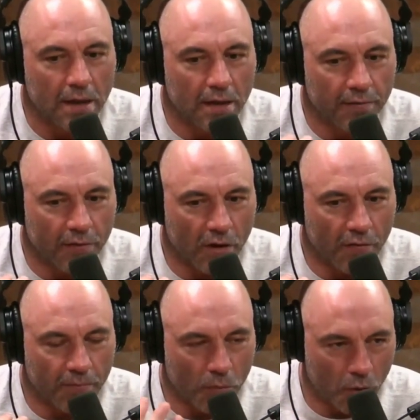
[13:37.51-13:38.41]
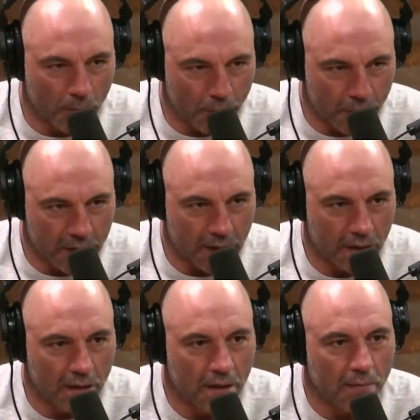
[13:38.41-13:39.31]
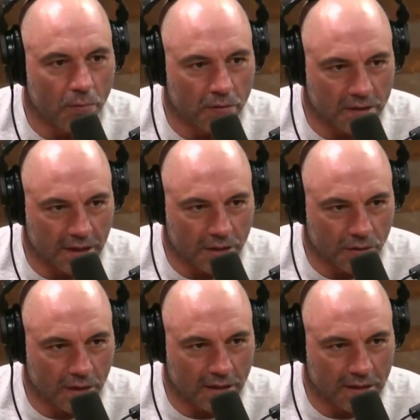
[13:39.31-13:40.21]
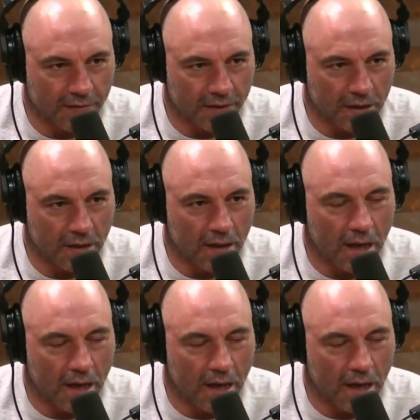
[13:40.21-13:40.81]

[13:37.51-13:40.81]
involve more breeding, more sexual activity,